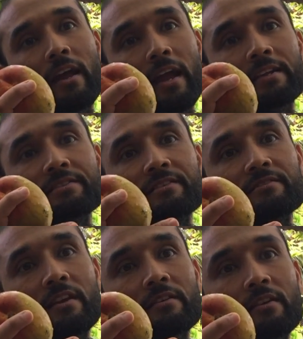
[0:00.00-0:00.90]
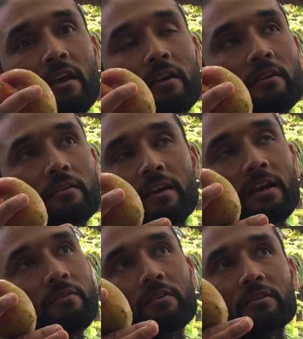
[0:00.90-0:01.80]
Angie's and uh,
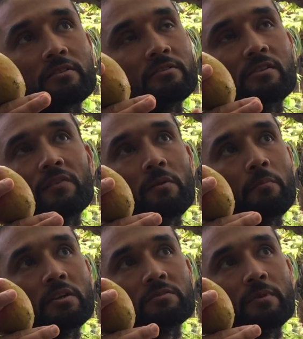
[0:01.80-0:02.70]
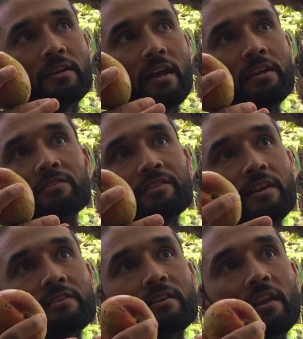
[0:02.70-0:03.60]
Carrie doesn't develop much but Angie
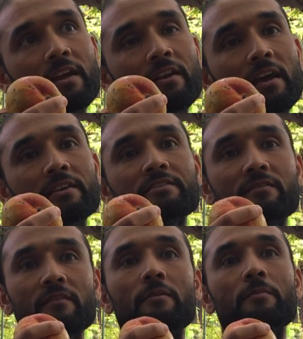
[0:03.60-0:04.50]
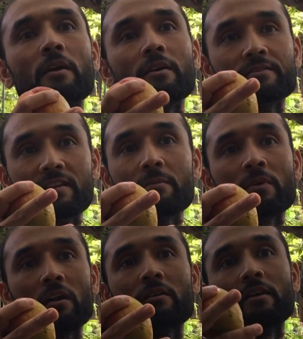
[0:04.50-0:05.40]
and Glen has developed same
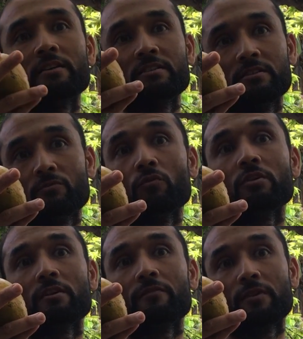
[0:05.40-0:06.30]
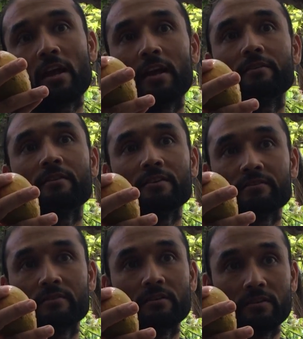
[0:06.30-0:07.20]
color as it would if it had
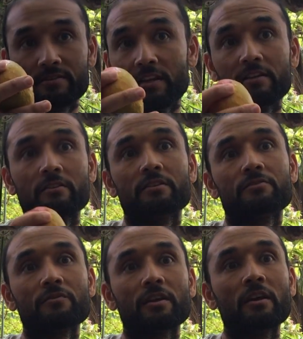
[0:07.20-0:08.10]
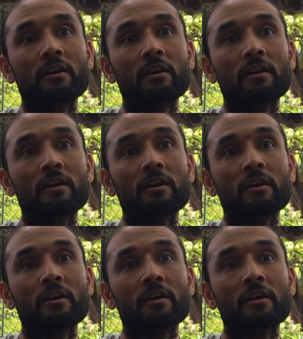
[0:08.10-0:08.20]
taste, uh, stayed on the tree